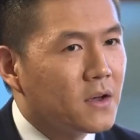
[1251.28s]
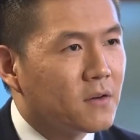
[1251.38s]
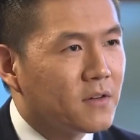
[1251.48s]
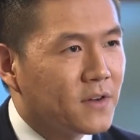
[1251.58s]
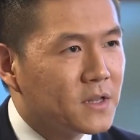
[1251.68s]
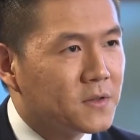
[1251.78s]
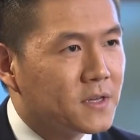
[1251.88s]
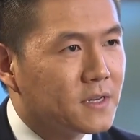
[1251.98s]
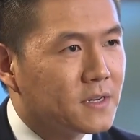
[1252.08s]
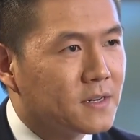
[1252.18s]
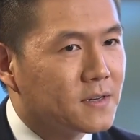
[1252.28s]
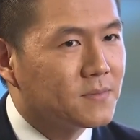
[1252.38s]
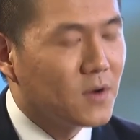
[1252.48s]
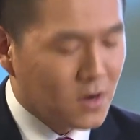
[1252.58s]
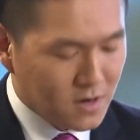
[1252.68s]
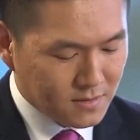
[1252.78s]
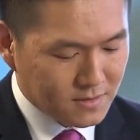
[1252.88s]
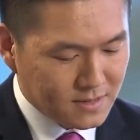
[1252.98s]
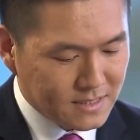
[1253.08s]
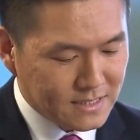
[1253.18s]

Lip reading: All right, finally, on